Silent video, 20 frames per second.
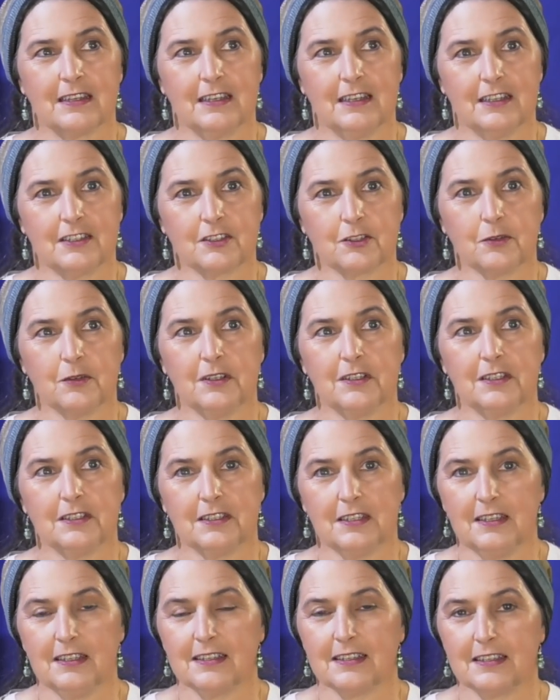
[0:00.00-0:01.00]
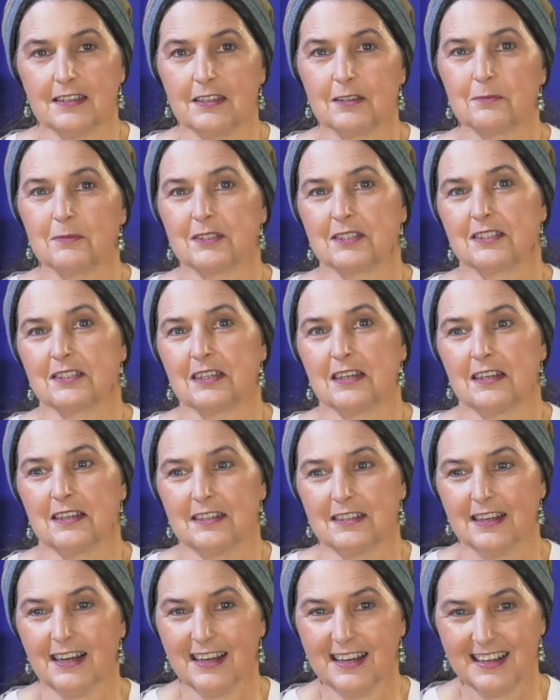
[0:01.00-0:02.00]
It's going to take King
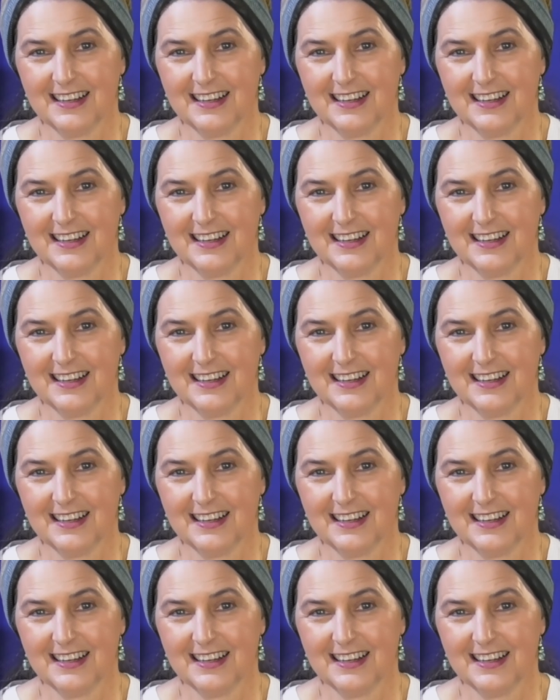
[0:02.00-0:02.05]
Messiah